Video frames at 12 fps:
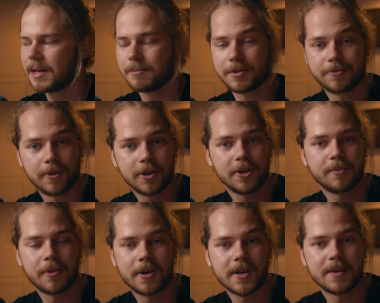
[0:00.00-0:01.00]
and before you
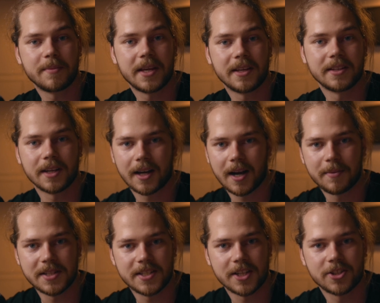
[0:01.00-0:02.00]
bury me in the
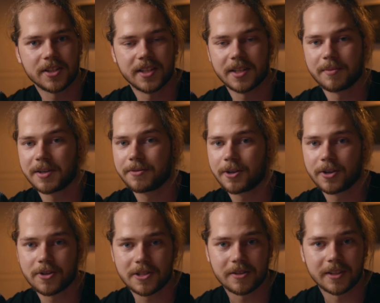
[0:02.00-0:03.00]
comment section that my
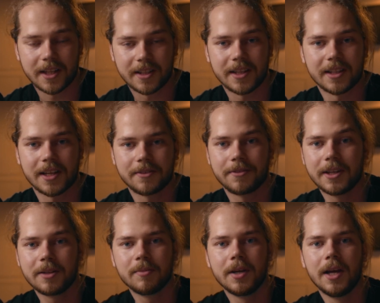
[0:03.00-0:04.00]
photos look nothing like
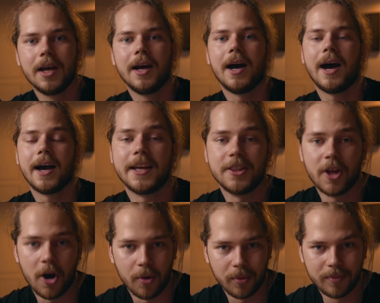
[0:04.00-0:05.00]
film, I
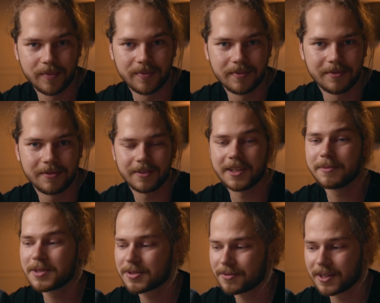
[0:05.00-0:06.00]
know.
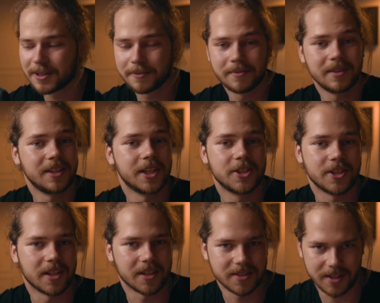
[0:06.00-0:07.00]
Film is film,
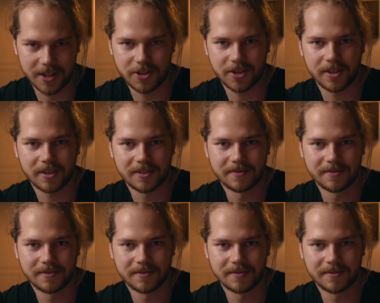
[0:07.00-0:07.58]
digital is digital.